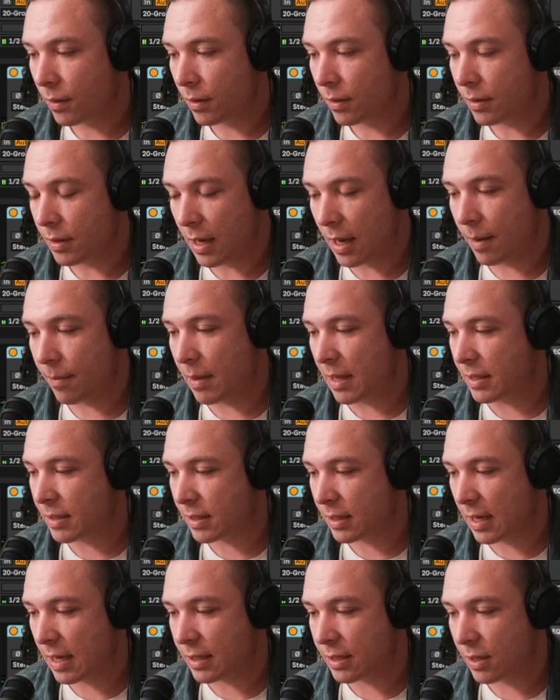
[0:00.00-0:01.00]
Yep,
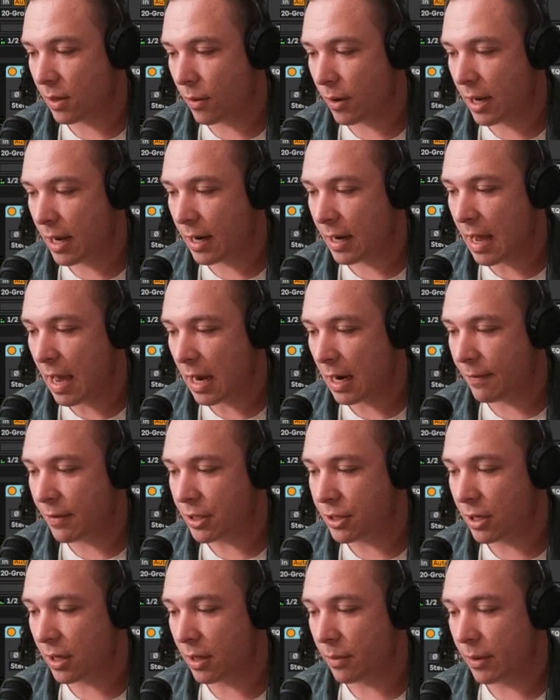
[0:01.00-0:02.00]
it's going in and out of
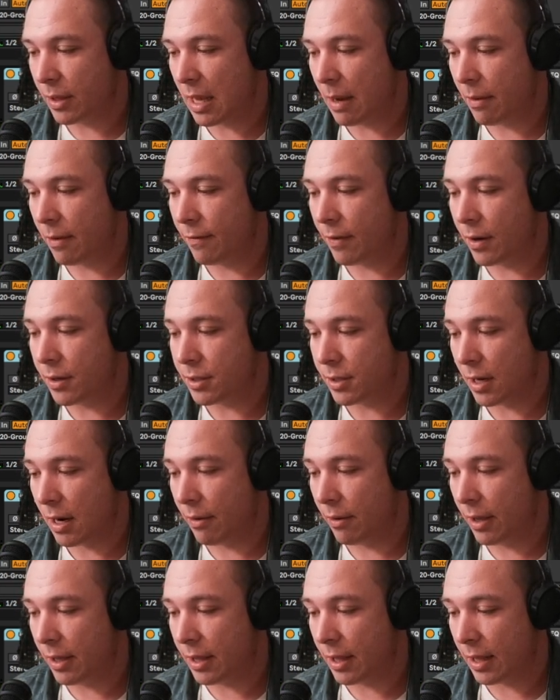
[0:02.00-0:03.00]
each other with that reverser. I
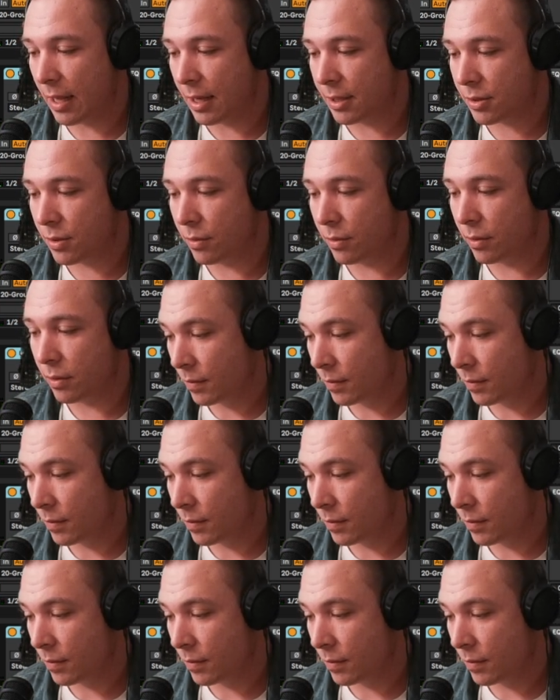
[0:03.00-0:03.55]
really think that's cool.